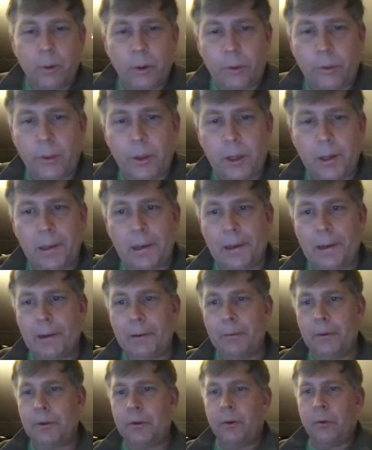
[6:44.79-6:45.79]
with
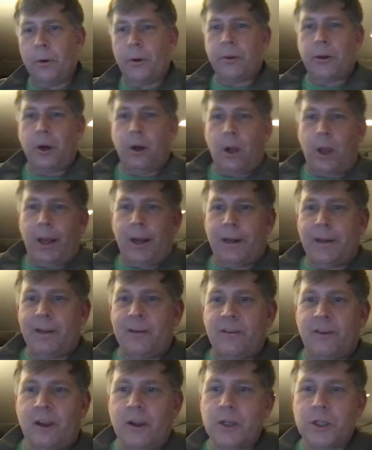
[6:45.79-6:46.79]
the North Carolina
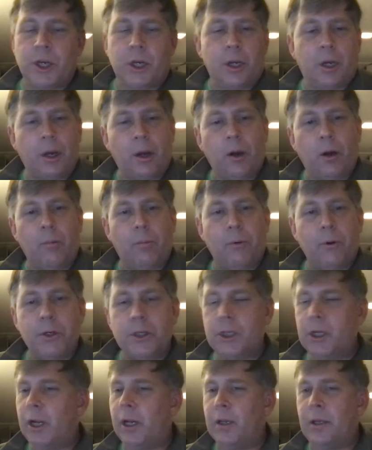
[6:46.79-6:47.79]
contingent here.
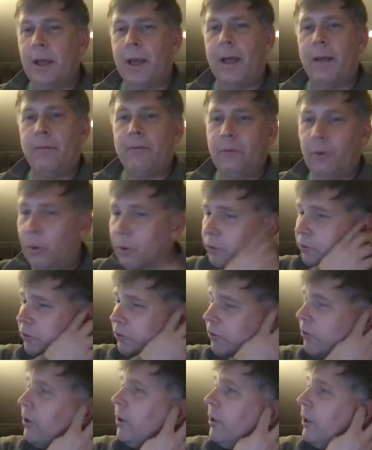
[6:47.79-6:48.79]
Appreciate that,
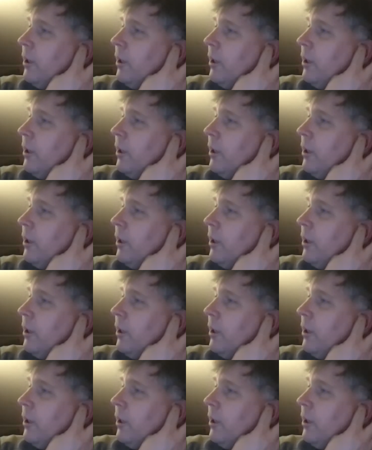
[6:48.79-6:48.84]
folks.